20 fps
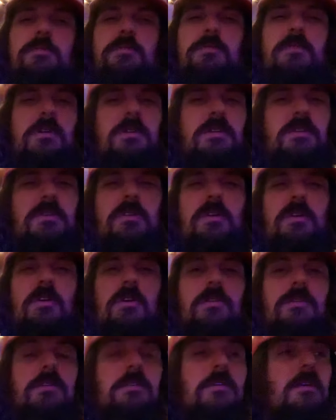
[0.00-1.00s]
fucking
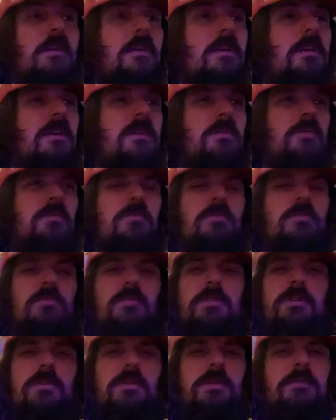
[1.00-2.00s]
gnarly,
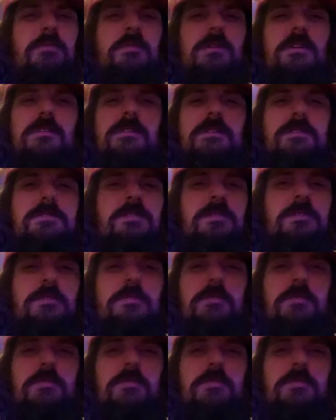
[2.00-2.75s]
really realistic,